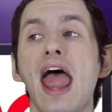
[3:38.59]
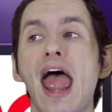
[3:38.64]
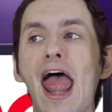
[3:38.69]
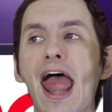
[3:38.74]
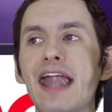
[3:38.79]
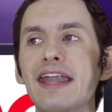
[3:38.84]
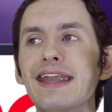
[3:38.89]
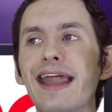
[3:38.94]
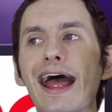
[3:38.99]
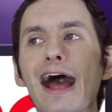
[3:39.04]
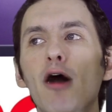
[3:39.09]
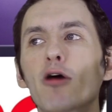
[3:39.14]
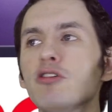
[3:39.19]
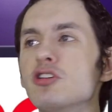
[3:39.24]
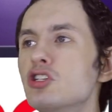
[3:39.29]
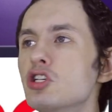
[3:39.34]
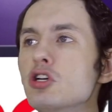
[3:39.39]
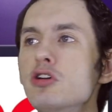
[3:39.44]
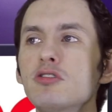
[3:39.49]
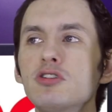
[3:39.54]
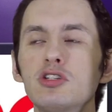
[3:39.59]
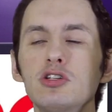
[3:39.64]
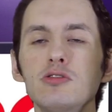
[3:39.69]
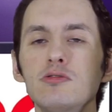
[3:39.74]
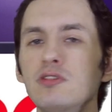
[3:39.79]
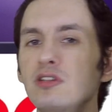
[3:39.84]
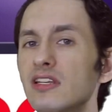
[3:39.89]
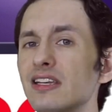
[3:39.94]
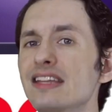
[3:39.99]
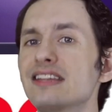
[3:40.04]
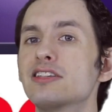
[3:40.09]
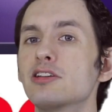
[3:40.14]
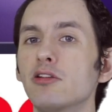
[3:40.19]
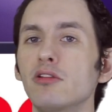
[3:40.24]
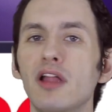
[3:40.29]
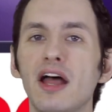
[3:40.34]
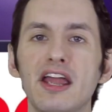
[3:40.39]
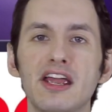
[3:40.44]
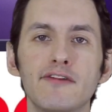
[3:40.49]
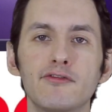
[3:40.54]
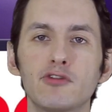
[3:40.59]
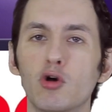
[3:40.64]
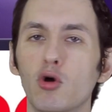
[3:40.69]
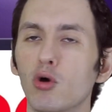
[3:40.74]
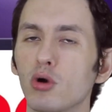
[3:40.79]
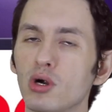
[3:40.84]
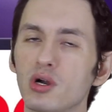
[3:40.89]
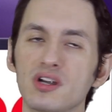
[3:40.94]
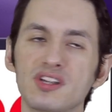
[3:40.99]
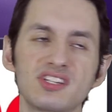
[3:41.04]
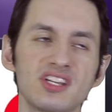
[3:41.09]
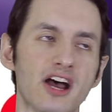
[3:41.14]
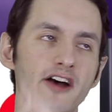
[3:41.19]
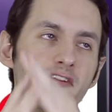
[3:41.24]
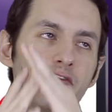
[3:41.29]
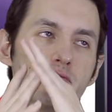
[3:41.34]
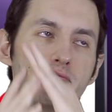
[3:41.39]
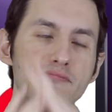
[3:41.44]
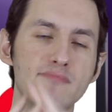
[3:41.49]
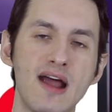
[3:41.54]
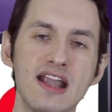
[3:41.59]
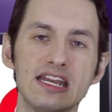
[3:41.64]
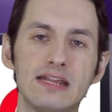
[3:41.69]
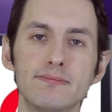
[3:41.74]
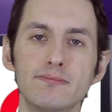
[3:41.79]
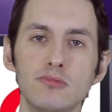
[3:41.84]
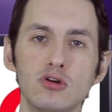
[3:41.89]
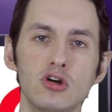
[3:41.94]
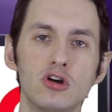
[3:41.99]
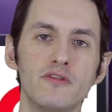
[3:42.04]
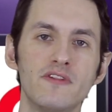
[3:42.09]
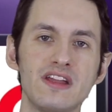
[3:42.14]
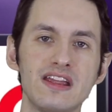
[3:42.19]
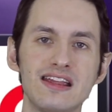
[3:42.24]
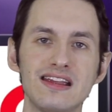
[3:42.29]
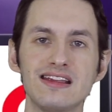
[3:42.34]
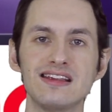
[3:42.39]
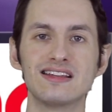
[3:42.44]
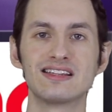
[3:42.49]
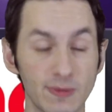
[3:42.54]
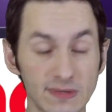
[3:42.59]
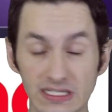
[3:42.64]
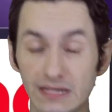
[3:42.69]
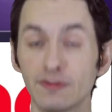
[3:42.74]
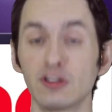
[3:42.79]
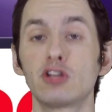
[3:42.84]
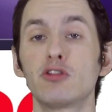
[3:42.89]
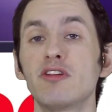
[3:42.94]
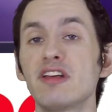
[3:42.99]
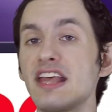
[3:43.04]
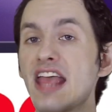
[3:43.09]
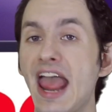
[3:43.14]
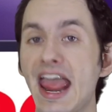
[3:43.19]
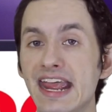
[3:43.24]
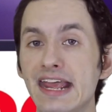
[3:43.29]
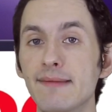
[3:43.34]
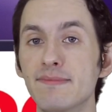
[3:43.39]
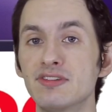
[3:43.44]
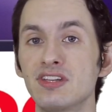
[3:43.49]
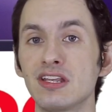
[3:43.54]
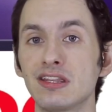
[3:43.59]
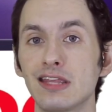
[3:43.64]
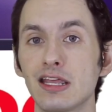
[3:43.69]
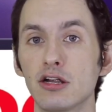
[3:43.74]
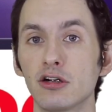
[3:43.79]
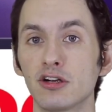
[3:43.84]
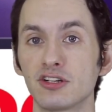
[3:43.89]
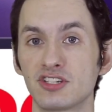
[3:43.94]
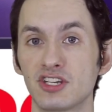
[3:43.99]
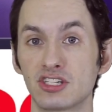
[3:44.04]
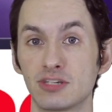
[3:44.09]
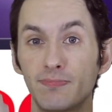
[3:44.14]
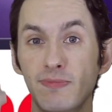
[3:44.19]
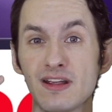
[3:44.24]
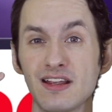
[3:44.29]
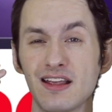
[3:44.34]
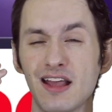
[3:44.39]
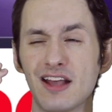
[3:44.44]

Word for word: And now, due to the delay, of course, of many movies, specifically AMC Theaters is, be,